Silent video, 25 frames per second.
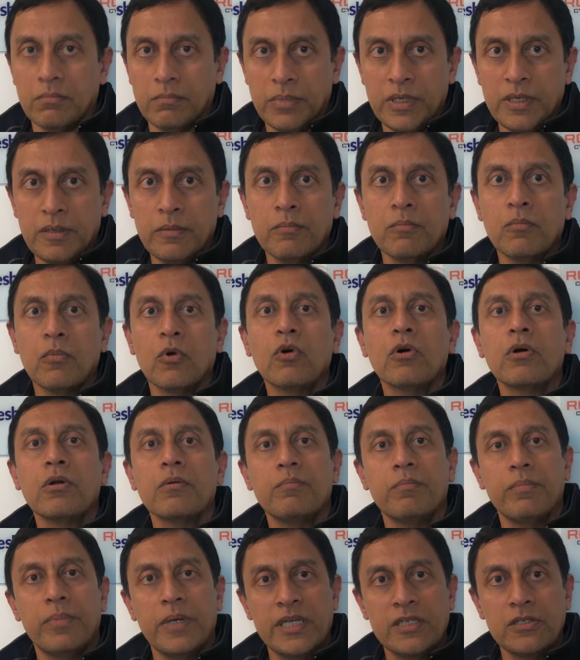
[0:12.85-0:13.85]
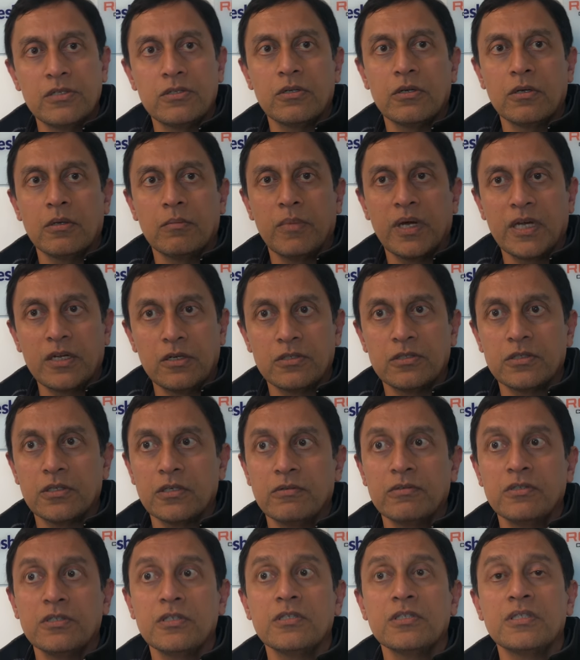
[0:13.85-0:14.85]
be more based on
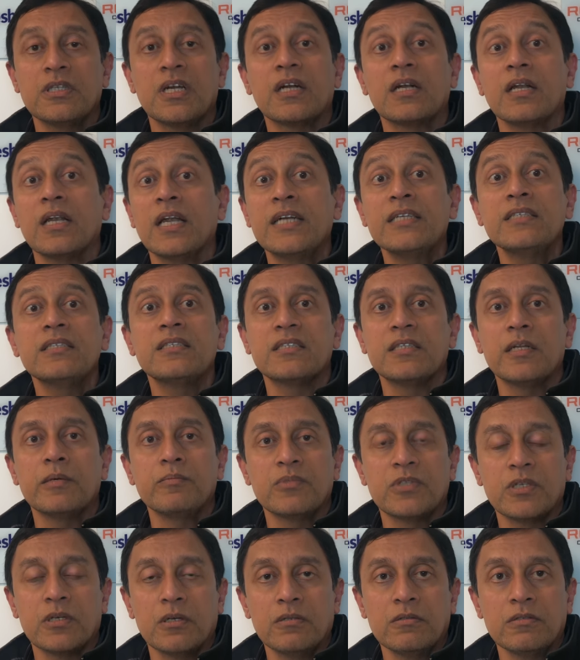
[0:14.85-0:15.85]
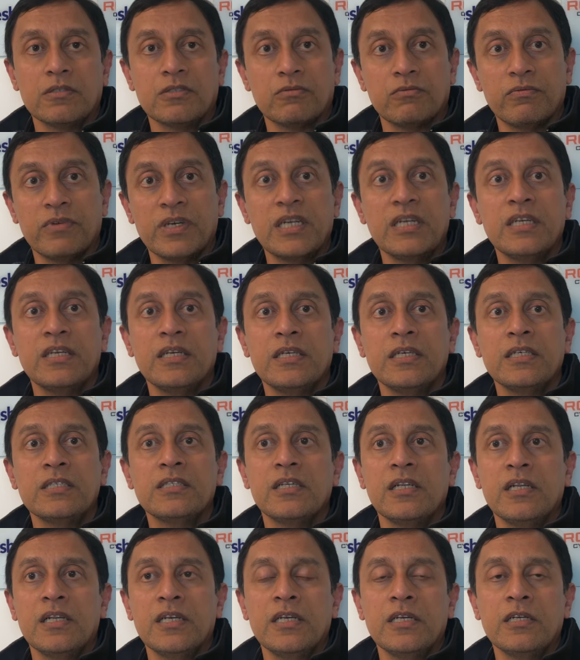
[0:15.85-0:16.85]
microservices that lends themselves very
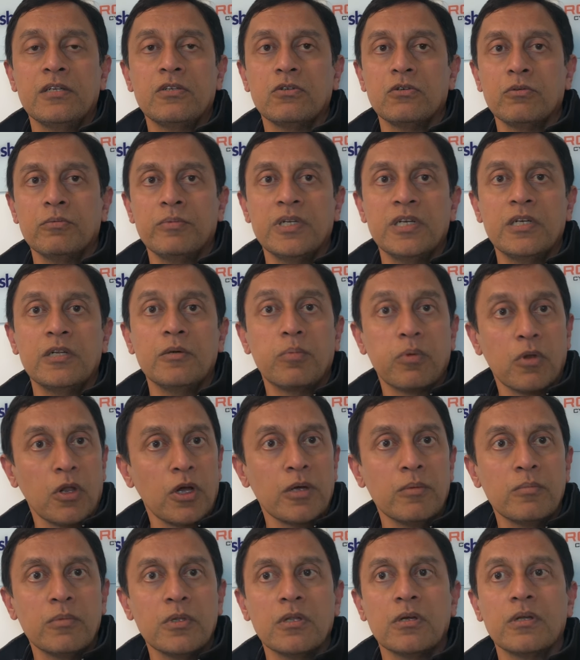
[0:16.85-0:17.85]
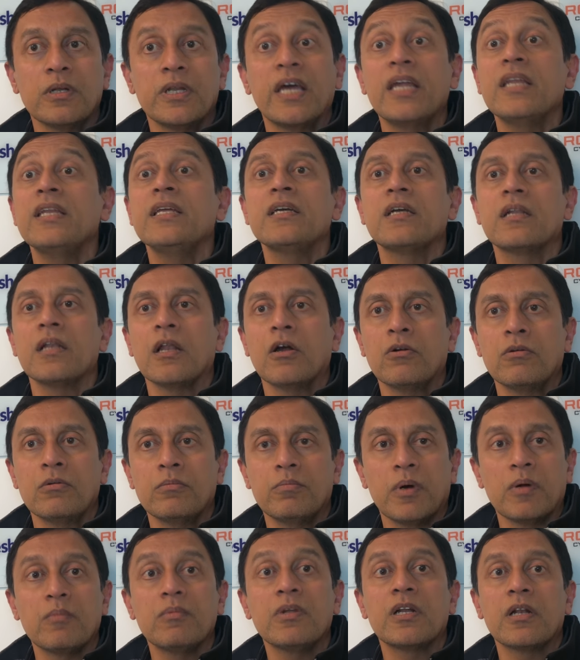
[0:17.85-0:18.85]
easily to be deployable on any cloud,
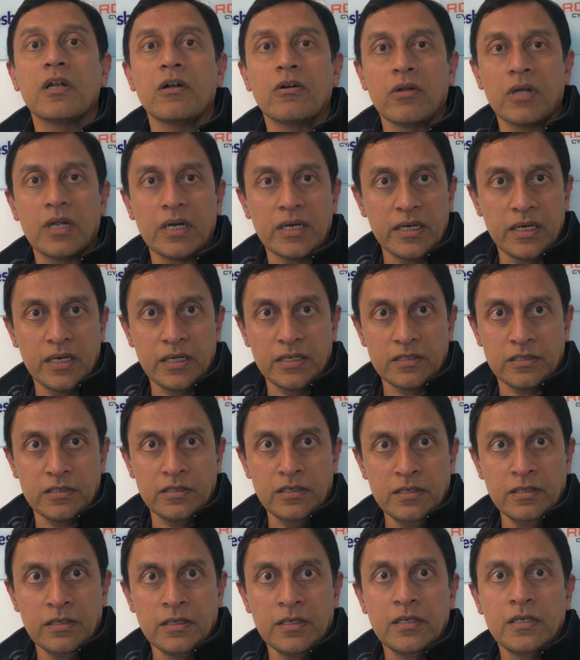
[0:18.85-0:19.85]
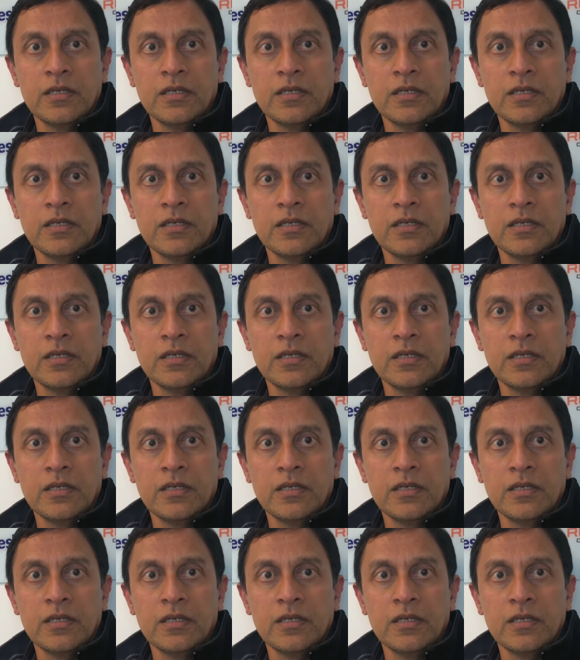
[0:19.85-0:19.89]
public cloud architecture.